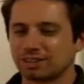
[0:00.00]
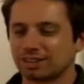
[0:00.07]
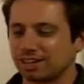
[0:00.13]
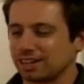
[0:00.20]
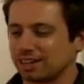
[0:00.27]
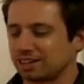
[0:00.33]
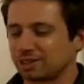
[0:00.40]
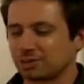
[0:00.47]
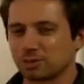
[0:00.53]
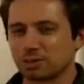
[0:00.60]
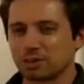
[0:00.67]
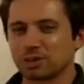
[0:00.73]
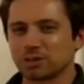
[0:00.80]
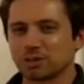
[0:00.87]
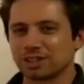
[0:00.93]
Hey, that's what
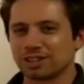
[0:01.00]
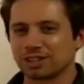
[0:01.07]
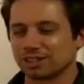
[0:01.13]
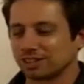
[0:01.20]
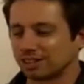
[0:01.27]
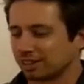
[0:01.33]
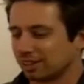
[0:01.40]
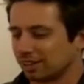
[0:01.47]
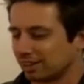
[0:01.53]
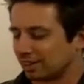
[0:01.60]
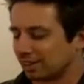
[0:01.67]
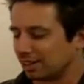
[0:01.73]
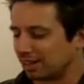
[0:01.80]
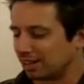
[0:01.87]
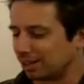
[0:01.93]
we do here.
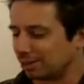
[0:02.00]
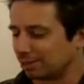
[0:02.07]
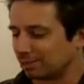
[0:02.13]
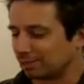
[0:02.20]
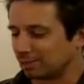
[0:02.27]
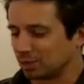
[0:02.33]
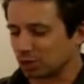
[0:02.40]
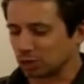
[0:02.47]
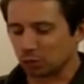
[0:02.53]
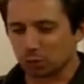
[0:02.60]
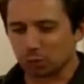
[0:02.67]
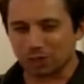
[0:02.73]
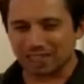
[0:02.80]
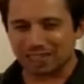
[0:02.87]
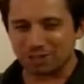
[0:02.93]
So
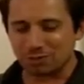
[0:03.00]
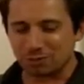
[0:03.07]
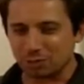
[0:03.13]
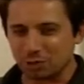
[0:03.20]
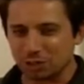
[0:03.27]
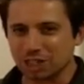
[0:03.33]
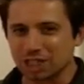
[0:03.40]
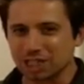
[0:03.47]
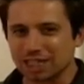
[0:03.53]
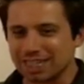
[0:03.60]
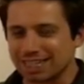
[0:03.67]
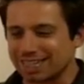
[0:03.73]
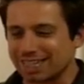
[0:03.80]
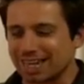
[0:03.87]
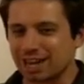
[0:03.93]
we're getting
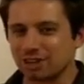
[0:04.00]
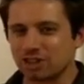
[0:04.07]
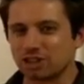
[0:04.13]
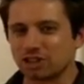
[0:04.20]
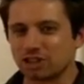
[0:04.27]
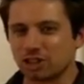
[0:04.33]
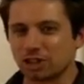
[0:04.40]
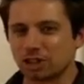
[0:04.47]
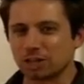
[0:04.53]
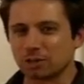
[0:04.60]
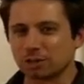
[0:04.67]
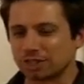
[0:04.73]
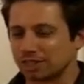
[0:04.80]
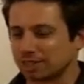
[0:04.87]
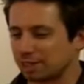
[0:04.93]
really down and dirty
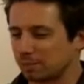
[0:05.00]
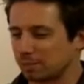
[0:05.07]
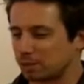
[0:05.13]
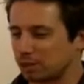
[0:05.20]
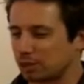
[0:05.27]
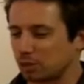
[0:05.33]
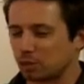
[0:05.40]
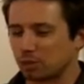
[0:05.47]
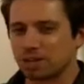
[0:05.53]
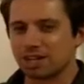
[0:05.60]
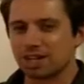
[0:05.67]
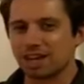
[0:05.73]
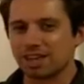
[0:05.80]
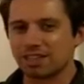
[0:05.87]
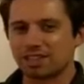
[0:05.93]
with this episode.
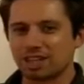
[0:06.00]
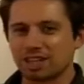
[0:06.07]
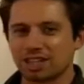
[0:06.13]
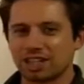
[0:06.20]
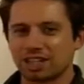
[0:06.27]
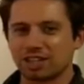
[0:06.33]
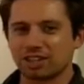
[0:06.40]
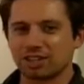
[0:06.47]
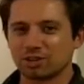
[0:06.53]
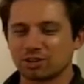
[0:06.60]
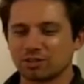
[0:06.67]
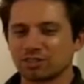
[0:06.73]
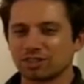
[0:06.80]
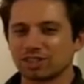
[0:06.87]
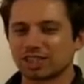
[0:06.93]
Nothing here
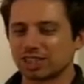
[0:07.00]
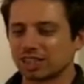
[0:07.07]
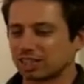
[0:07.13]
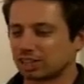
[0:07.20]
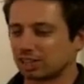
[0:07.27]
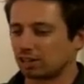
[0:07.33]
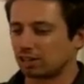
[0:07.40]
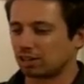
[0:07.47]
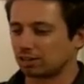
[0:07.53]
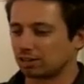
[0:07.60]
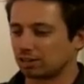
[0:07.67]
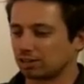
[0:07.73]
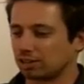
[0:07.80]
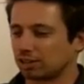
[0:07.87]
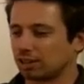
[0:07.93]
over
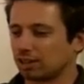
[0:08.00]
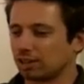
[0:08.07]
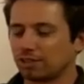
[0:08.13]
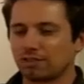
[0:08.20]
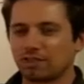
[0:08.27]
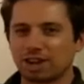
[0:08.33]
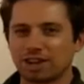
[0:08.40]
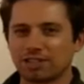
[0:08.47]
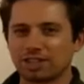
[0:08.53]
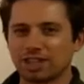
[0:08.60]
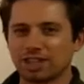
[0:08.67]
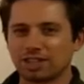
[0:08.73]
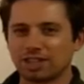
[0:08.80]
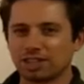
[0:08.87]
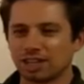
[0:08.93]
$6.
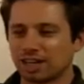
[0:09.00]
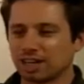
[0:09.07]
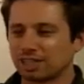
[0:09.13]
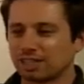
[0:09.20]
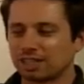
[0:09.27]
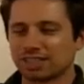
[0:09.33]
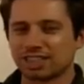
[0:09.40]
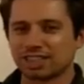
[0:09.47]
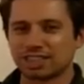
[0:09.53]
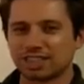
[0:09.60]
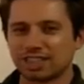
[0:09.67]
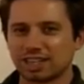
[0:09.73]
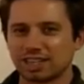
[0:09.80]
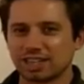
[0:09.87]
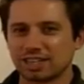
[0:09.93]
$5.99,
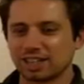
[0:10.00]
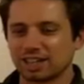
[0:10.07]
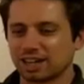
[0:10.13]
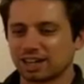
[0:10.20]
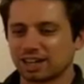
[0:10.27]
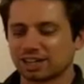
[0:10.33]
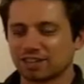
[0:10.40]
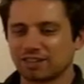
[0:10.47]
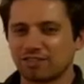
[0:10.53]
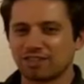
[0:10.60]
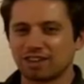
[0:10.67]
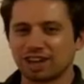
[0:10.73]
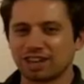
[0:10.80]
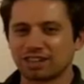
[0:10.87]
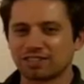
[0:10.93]
$6.99,
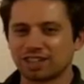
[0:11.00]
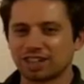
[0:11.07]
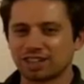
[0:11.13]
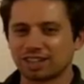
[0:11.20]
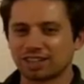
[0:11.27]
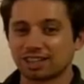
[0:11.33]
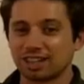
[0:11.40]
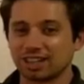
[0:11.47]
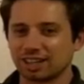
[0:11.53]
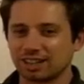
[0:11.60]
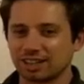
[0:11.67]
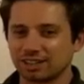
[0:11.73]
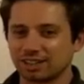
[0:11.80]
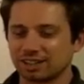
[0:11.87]
$5.99.